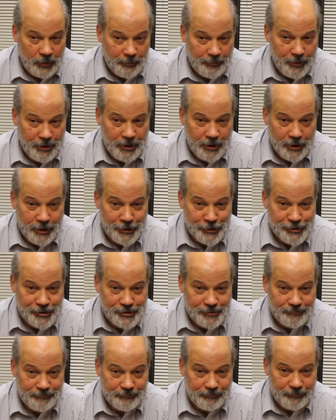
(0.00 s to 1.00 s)

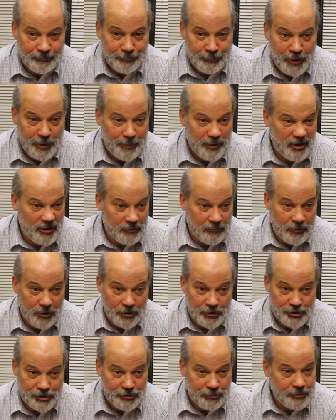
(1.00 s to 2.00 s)
Because maybe you don't
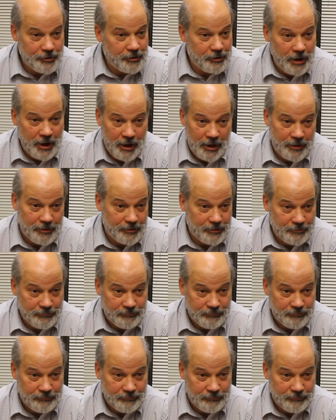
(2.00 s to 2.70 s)
want to show your hand.